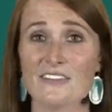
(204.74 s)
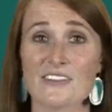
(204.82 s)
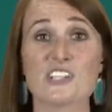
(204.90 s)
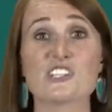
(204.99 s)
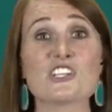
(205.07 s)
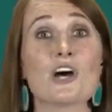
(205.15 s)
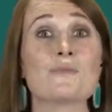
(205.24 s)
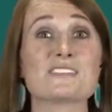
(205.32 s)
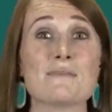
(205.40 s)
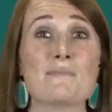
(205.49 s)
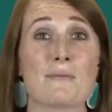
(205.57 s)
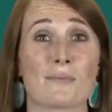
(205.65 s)
This show is
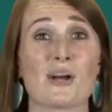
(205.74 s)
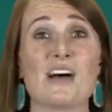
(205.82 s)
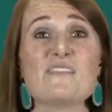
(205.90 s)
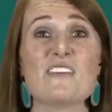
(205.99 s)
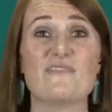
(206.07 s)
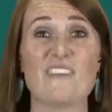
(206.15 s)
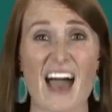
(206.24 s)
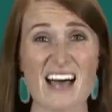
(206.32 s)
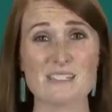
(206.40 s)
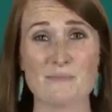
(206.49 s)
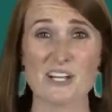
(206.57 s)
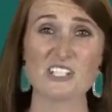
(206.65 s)
a member of the
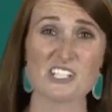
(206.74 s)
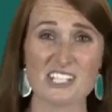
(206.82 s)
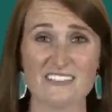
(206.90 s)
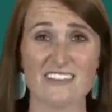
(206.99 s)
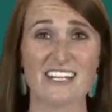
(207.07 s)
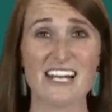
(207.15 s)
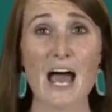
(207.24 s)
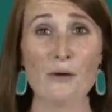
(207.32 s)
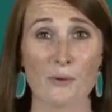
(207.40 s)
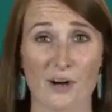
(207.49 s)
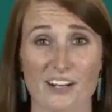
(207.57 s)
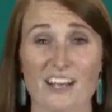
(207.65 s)
Fast Pitch TV
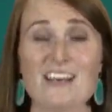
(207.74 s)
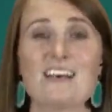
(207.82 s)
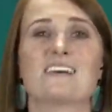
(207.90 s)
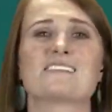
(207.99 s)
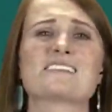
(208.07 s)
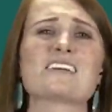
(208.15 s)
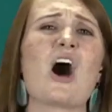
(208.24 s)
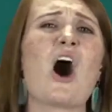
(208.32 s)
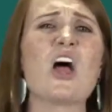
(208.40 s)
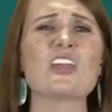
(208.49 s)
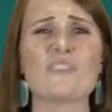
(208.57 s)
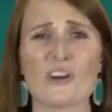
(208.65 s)
network. See
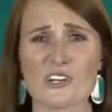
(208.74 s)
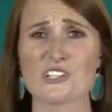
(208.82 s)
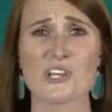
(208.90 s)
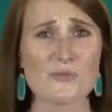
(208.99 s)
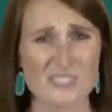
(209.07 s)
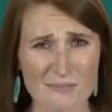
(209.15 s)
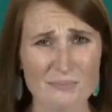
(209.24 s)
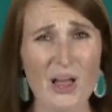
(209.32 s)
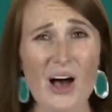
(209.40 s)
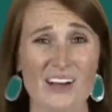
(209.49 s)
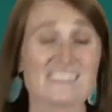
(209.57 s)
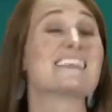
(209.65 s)
all of our shows and
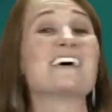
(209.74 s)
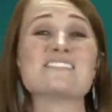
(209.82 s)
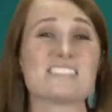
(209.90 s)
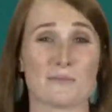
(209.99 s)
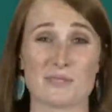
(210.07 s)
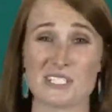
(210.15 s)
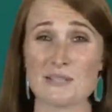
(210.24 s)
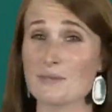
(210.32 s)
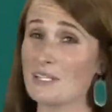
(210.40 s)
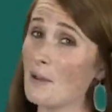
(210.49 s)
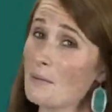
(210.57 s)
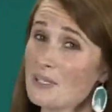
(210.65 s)
blogs at
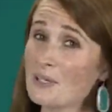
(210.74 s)
www.fastpitch.tv.